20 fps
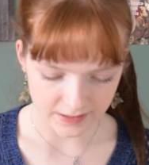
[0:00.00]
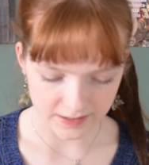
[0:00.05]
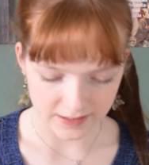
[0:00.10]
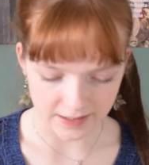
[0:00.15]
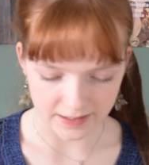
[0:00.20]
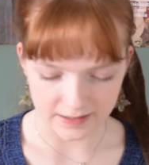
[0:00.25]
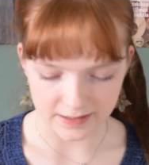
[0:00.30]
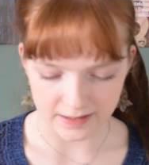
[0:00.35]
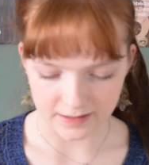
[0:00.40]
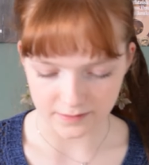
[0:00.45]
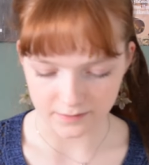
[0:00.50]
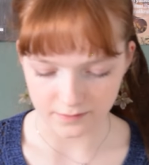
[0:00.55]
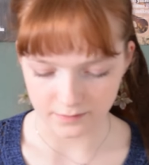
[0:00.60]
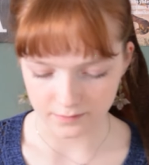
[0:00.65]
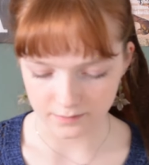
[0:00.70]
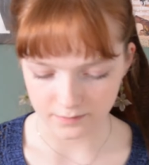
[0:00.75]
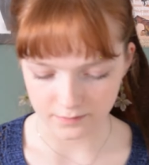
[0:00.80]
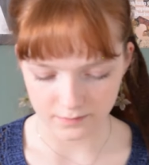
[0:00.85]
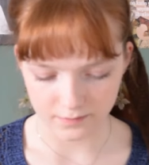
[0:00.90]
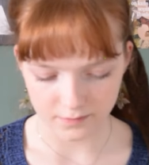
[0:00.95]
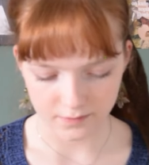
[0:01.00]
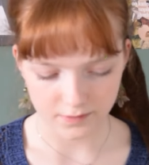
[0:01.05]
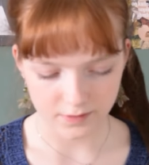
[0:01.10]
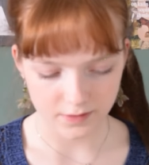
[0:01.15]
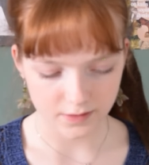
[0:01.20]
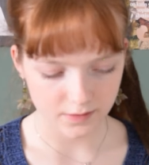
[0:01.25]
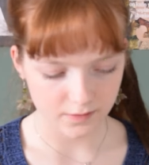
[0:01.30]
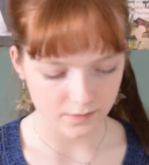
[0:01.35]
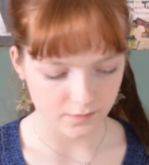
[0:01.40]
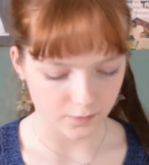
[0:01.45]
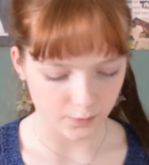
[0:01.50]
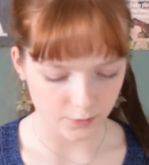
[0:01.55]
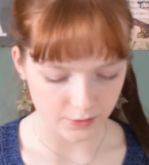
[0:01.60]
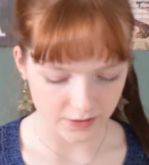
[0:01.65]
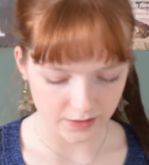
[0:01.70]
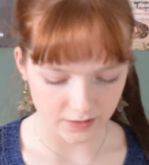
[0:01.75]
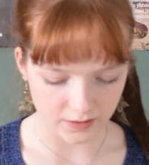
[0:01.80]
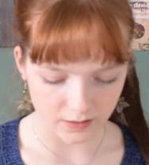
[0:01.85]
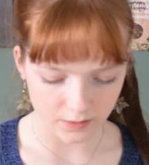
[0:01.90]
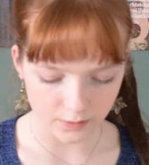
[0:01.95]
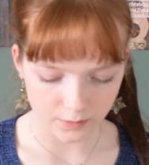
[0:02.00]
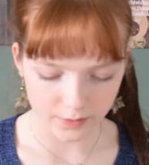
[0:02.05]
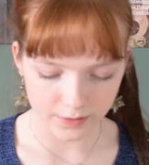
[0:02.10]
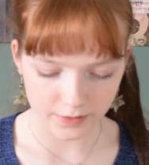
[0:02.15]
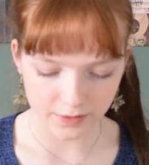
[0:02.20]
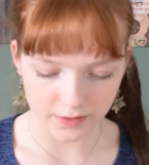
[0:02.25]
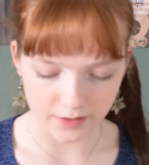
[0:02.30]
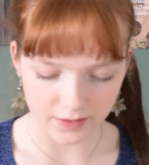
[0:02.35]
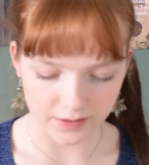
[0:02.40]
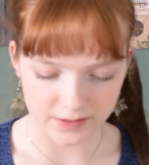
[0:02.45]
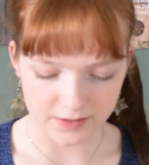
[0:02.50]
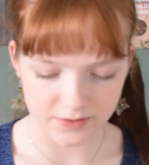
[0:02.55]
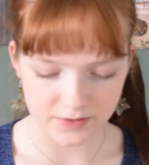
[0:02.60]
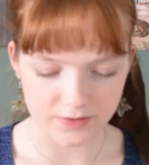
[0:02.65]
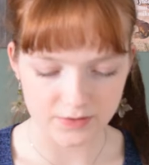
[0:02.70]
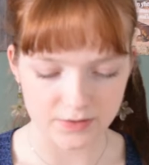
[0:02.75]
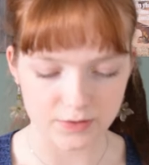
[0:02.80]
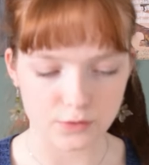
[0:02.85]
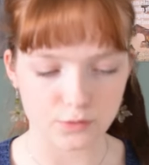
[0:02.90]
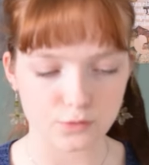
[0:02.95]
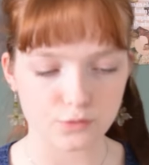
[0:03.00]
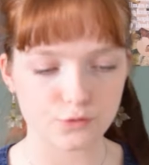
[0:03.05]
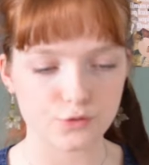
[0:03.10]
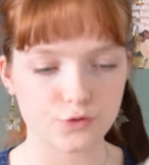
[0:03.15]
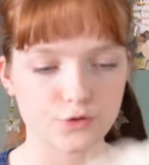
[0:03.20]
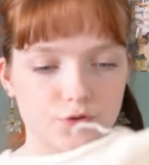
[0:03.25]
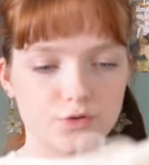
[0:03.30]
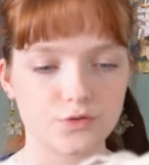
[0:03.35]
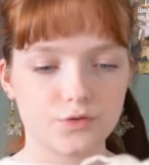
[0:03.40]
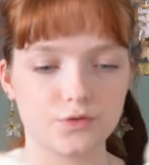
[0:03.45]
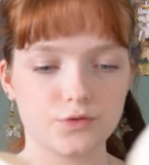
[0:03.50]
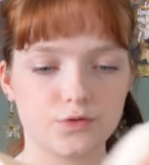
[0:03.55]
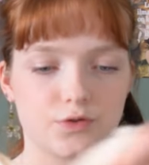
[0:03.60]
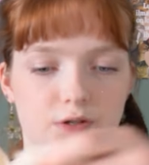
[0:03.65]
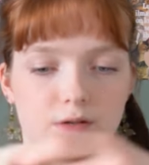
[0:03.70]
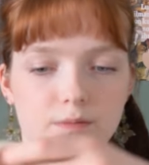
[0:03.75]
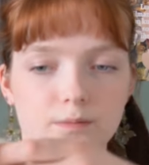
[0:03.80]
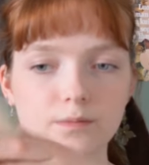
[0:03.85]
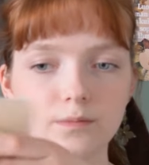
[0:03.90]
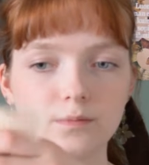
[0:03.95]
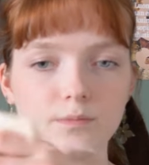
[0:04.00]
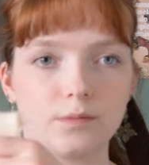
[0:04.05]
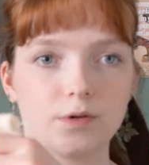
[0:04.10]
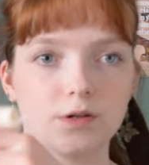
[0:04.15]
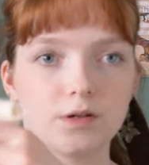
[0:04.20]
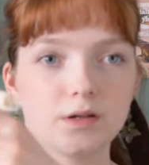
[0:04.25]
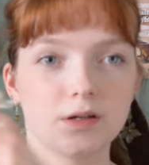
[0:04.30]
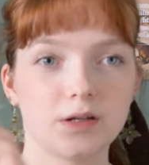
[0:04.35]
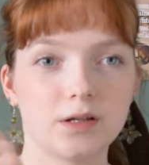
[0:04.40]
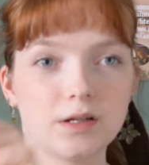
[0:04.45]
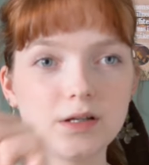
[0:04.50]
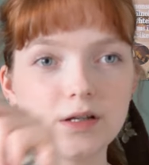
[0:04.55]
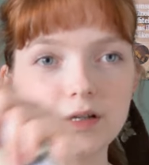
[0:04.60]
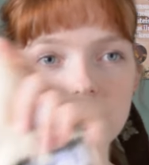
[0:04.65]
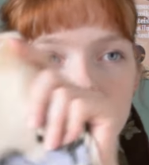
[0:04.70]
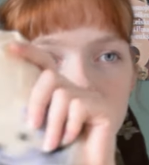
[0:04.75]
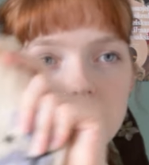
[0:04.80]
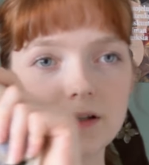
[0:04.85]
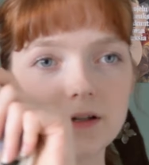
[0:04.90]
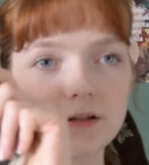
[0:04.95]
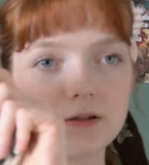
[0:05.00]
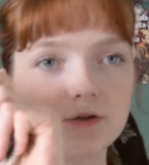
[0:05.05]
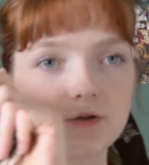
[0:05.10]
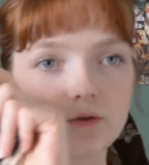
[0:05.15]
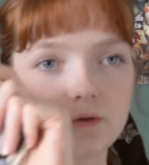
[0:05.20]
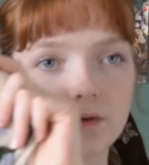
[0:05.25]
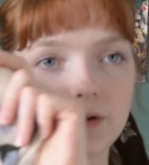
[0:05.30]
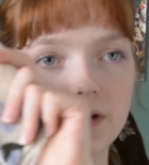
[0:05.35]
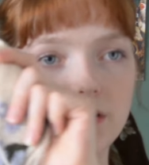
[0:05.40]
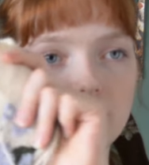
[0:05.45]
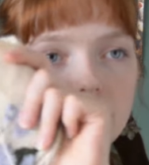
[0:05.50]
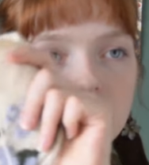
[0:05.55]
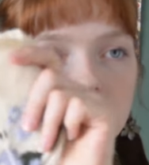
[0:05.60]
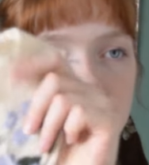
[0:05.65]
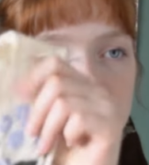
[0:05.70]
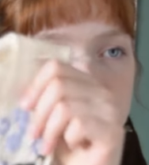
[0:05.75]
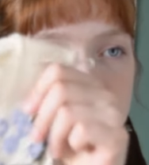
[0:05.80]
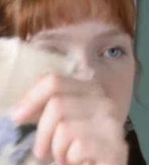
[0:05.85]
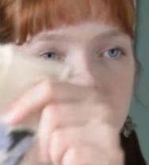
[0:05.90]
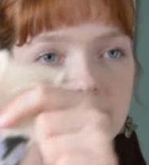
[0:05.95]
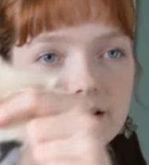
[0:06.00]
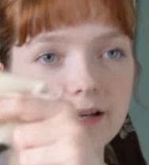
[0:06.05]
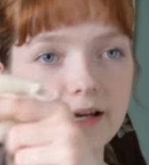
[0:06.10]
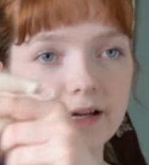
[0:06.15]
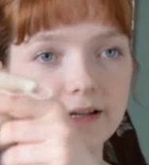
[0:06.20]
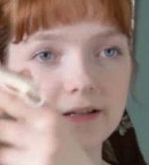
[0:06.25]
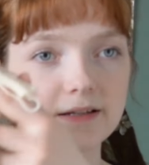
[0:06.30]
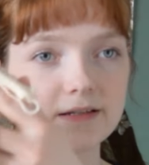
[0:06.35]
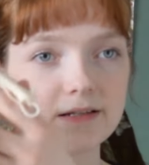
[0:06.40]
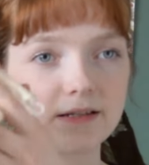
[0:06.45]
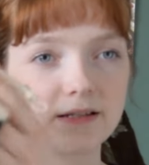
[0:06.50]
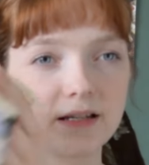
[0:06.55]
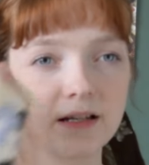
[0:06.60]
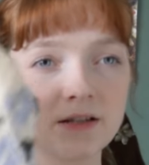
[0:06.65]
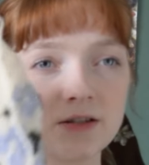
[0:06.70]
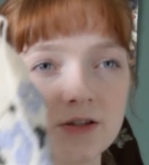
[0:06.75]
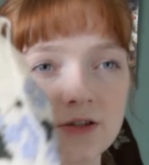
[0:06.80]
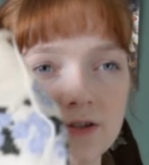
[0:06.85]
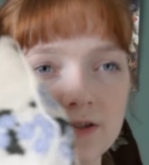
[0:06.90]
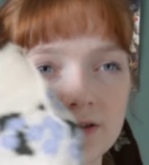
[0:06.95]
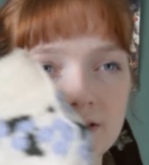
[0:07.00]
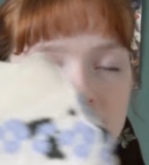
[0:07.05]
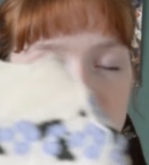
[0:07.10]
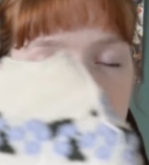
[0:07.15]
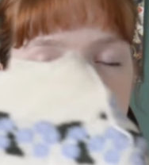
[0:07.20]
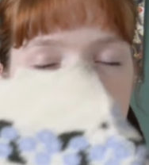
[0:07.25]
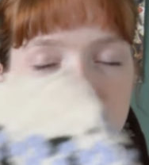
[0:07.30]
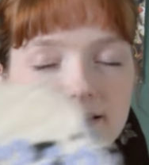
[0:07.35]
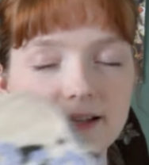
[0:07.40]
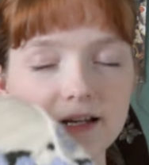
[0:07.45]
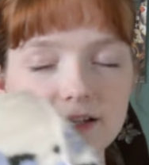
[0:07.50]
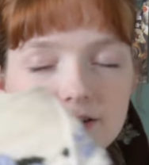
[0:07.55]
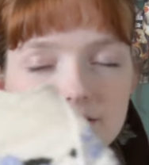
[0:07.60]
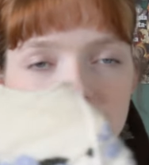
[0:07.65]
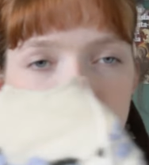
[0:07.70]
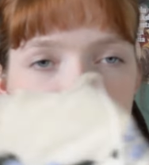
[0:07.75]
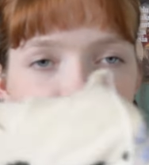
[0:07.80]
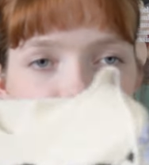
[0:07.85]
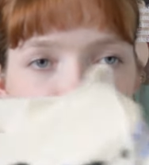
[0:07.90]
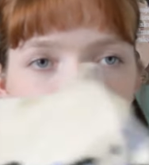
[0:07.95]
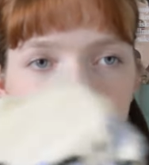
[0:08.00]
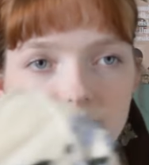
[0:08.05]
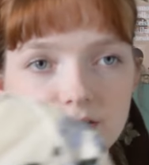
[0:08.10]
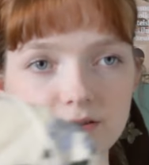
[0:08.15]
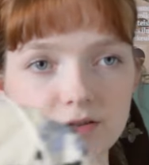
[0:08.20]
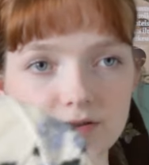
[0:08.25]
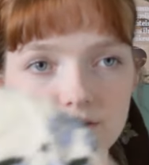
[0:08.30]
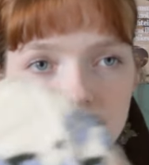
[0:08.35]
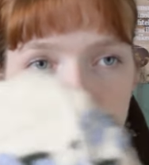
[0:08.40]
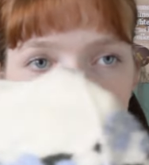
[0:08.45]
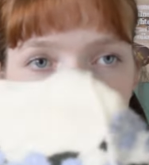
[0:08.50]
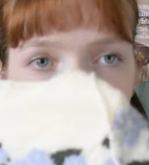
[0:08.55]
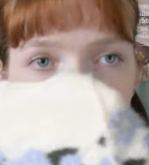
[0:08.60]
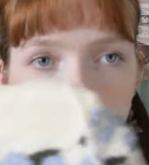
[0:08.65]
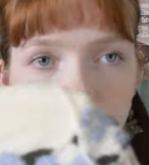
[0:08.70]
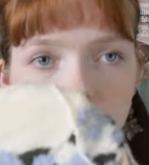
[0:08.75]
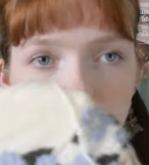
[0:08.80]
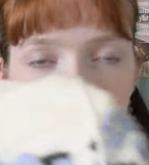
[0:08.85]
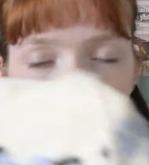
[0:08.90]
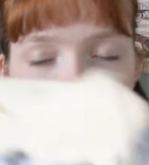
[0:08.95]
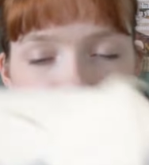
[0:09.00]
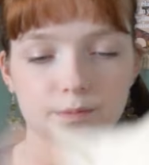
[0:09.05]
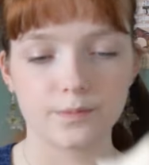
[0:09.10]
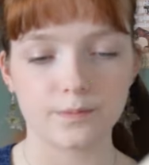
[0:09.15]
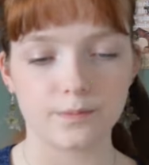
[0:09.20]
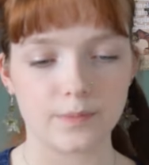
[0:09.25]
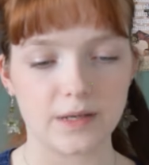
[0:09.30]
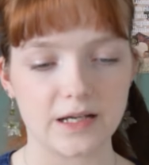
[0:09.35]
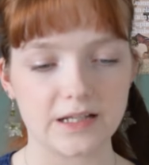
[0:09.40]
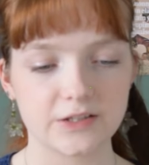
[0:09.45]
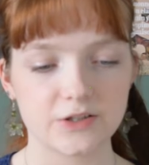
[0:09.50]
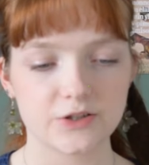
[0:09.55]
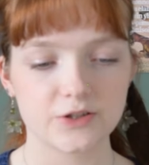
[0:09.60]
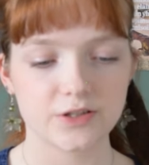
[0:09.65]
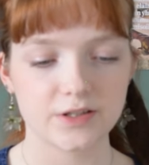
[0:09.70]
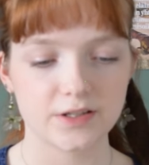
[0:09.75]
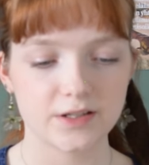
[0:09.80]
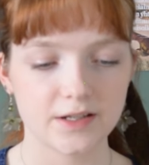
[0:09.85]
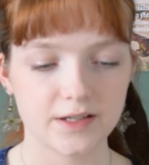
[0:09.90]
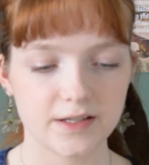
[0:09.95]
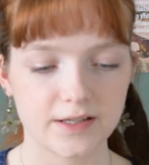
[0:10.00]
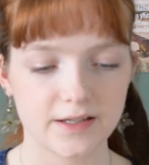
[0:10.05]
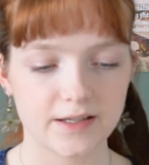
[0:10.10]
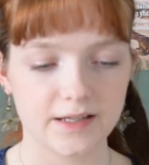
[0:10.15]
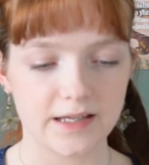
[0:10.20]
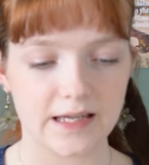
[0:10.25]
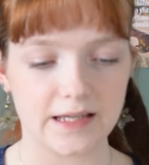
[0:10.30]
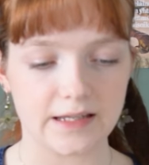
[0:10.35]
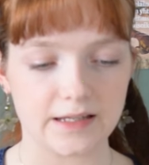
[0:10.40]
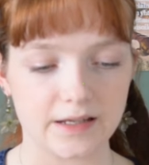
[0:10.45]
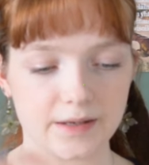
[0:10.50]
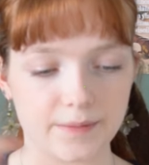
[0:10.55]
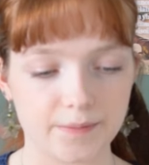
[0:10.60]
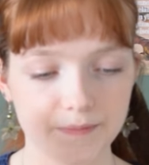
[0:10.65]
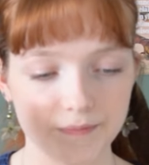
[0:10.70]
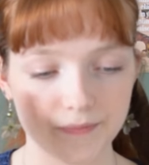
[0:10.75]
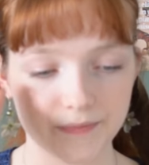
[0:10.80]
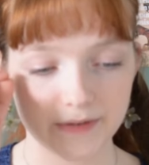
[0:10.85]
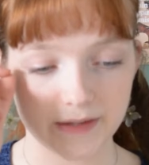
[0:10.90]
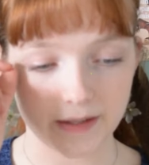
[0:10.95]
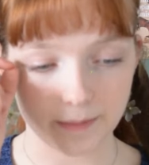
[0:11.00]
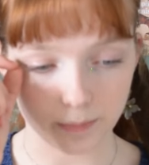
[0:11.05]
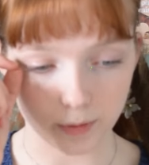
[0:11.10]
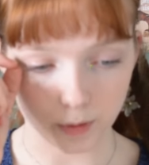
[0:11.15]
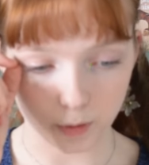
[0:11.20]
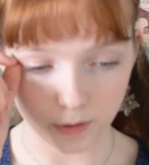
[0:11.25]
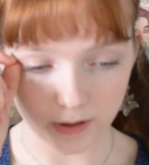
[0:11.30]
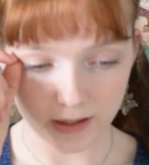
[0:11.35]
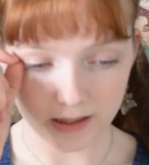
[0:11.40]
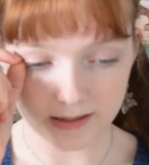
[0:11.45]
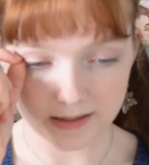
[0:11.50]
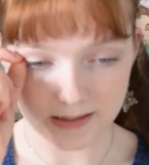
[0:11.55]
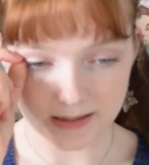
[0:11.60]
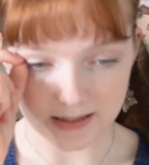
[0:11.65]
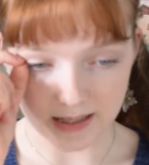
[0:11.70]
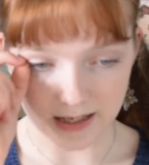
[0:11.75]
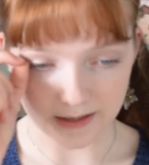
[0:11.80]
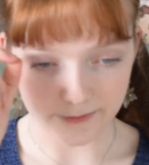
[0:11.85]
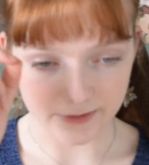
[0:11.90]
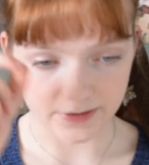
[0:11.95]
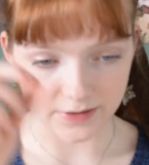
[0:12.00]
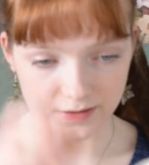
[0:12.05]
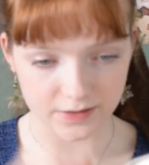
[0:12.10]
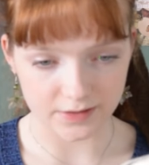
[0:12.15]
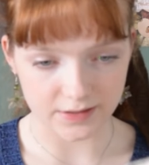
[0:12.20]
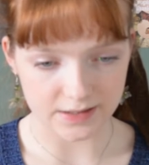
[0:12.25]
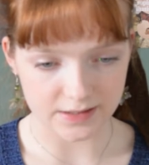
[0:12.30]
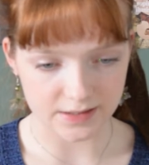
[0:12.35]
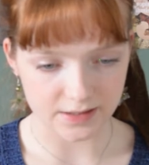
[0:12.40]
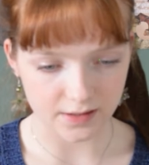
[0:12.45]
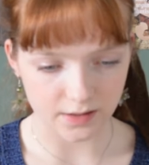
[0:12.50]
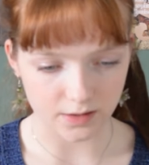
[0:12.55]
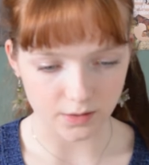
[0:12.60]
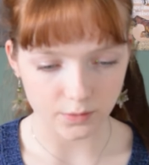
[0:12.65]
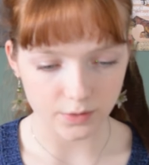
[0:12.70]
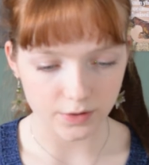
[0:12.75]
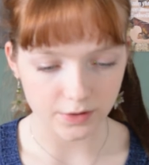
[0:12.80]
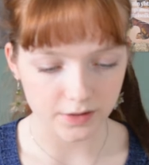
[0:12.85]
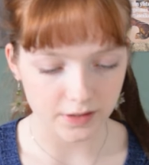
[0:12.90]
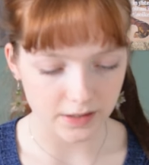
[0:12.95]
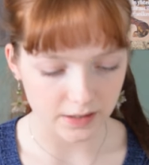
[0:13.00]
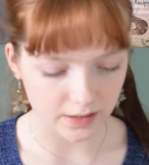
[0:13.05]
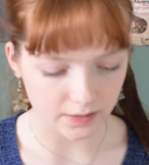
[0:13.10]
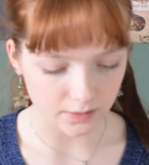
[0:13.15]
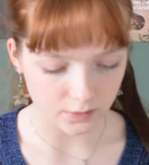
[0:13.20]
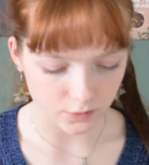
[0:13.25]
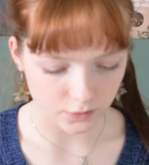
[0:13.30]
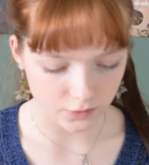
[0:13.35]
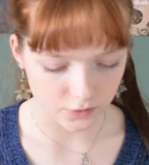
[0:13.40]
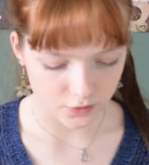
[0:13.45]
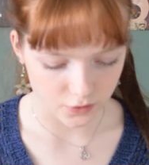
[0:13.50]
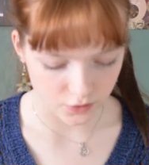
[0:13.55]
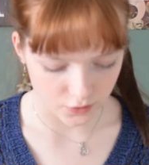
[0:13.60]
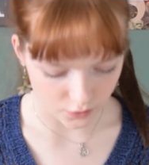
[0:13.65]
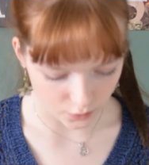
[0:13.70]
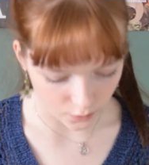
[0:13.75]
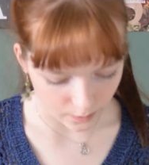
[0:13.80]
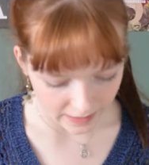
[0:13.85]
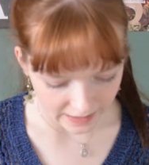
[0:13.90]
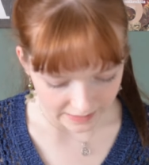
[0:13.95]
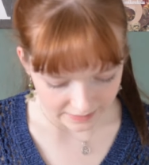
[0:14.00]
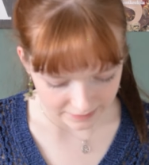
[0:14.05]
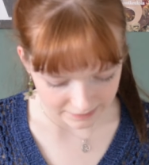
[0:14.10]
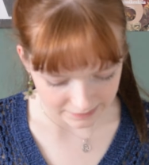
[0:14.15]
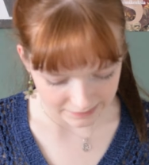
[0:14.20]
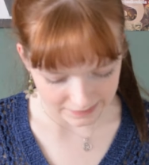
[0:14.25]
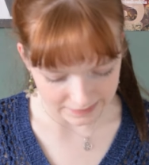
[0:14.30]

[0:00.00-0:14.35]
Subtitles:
And then for the color work, I just used some sock yarns that I had in stash that were just good color match. And yeah, the blocking saved this color work. It looked so bad.